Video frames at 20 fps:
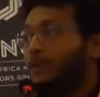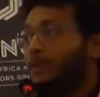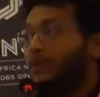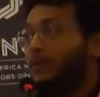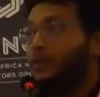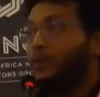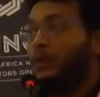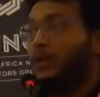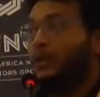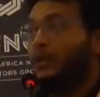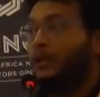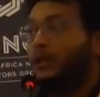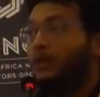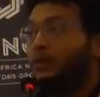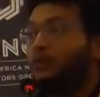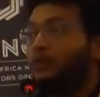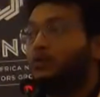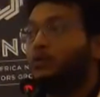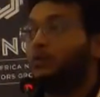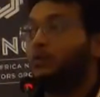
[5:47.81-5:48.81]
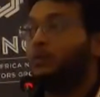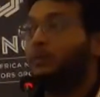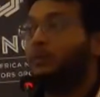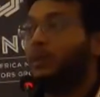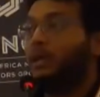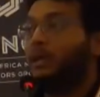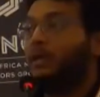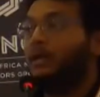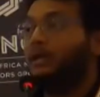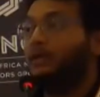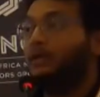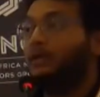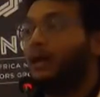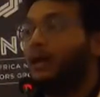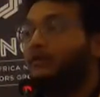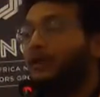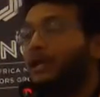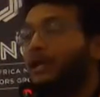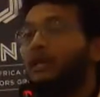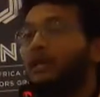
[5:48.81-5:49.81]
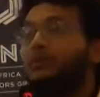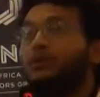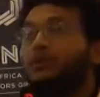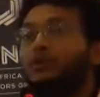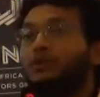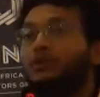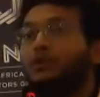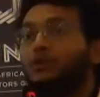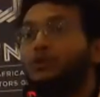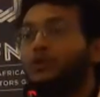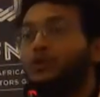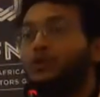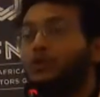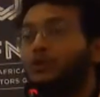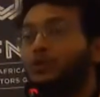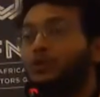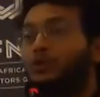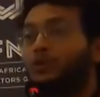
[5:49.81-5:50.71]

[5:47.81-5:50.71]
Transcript: we also make it available to